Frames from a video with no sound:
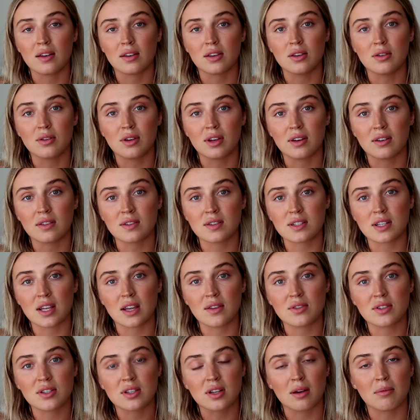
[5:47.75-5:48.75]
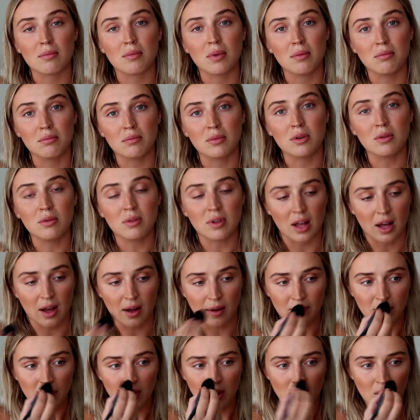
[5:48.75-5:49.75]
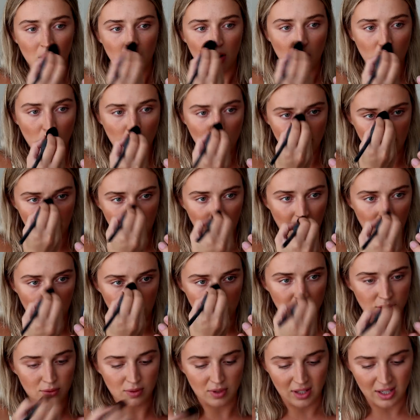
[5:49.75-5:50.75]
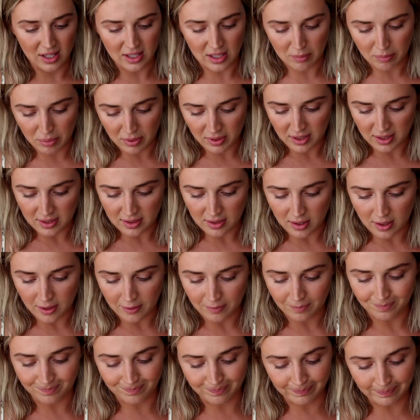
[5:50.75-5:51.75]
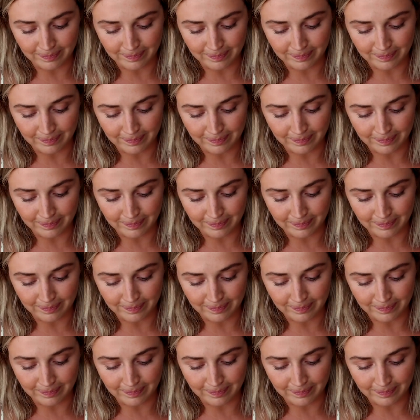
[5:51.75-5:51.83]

You can save some moolah. Oh my god, I just realized I put this on.